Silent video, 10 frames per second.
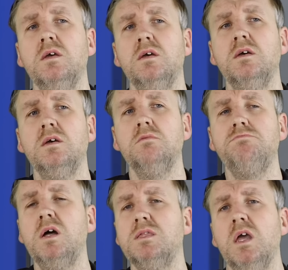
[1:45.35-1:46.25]

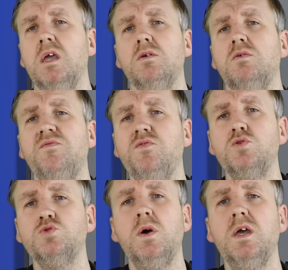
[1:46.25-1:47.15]
But I am
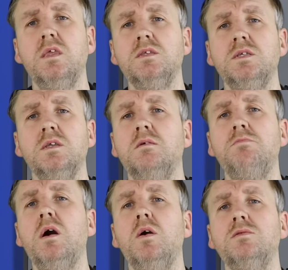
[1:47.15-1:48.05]
confused why they sing
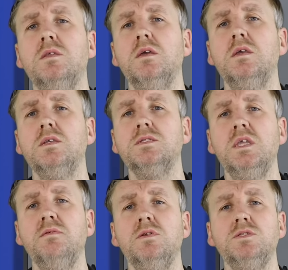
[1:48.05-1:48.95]
about
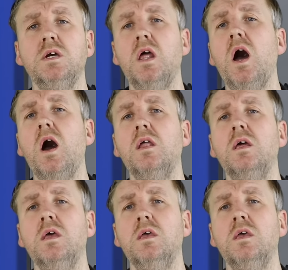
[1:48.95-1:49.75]
Steven Gerrard